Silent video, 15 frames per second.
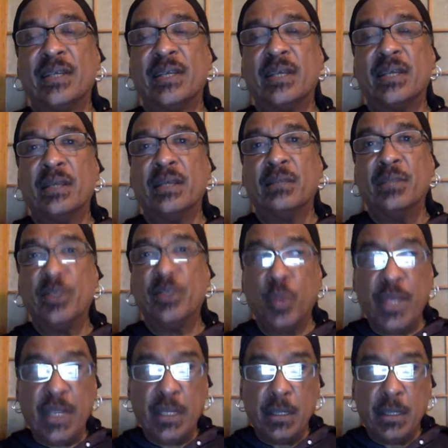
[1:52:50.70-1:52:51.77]

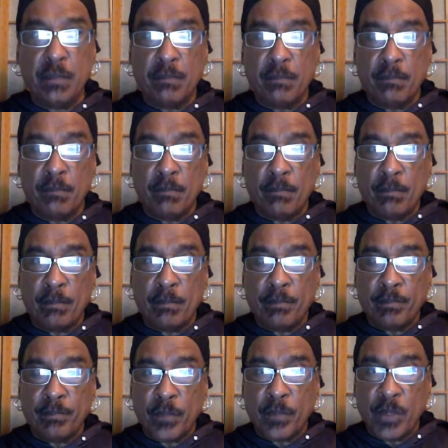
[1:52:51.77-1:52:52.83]
between
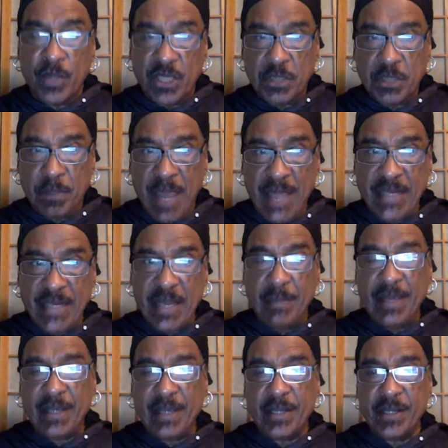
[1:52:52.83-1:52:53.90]
this
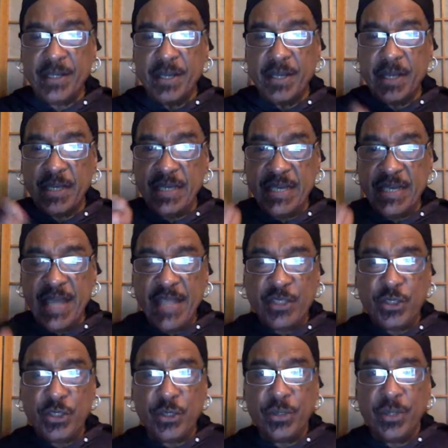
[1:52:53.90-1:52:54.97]
pandemic,
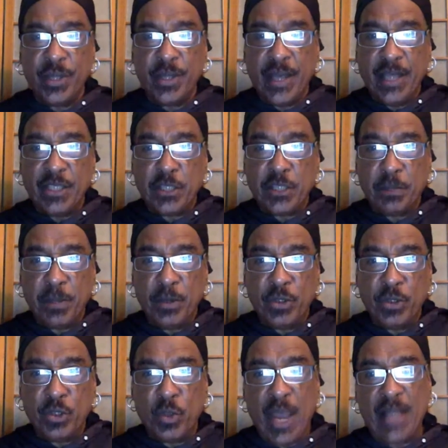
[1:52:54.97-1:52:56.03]
nature, and
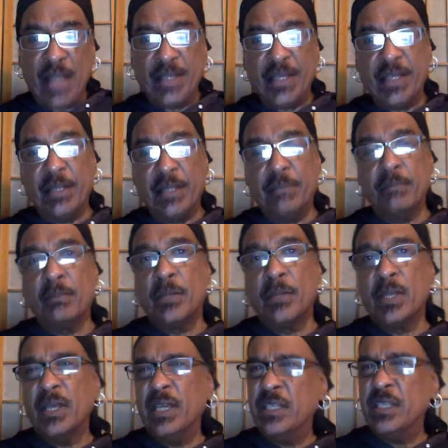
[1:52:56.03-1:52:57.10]
spirituality.
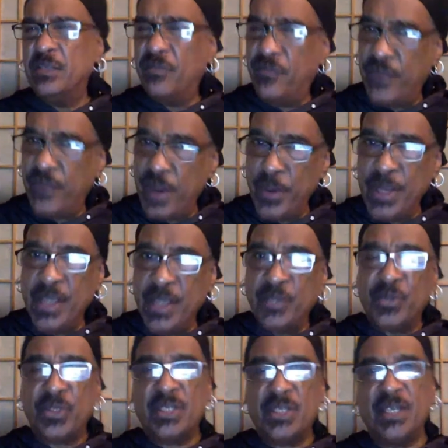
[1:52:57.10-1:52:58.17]
It's very
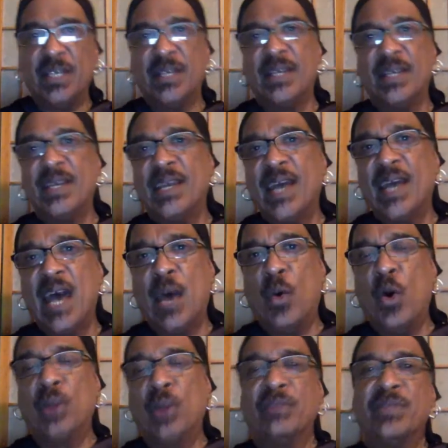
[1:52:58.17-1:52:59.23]
interesting how all
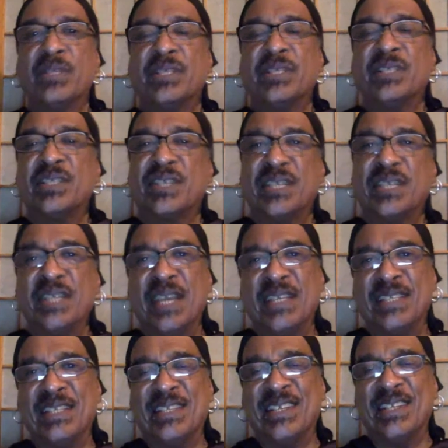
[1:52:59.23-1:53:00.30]
of this is connected.
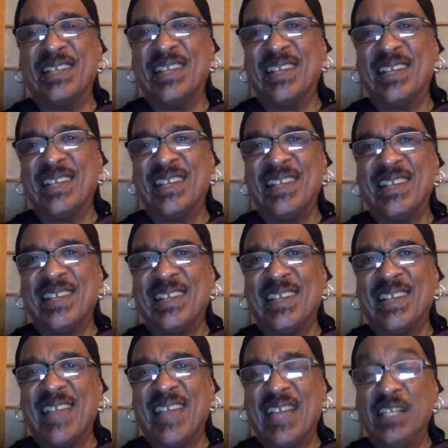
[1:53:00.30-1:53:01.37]

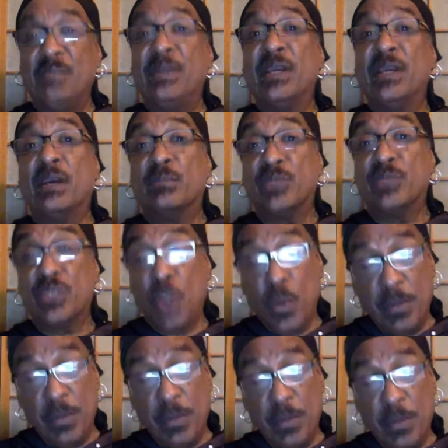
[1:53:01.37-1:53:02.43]
And it becomes so
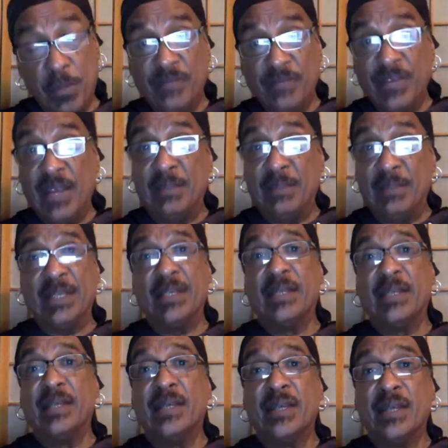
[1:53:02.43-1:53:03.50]
important, family,
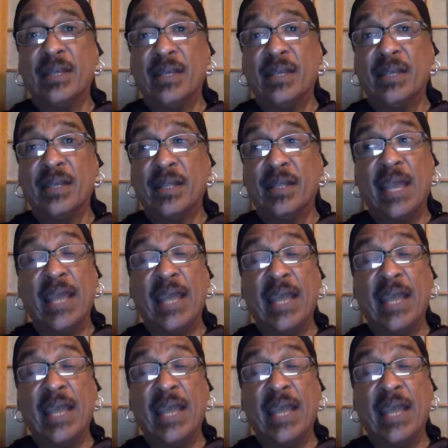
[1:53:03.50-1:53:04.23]
that